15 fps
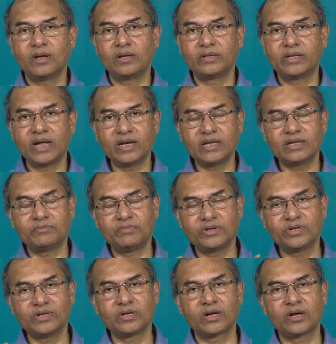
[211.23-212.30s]
then the
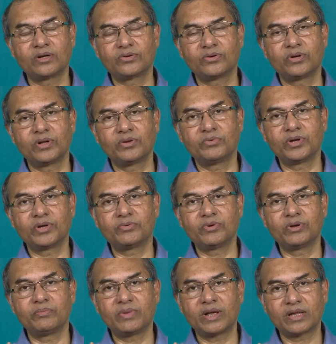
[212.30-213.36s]
machine control unit
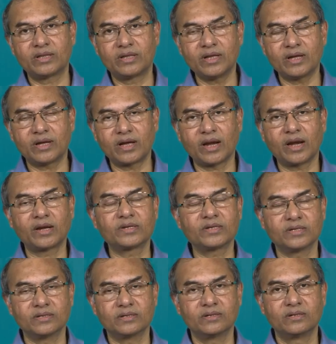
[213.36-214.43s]
will make the
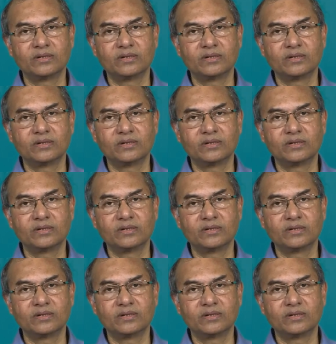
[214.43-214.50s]
correction.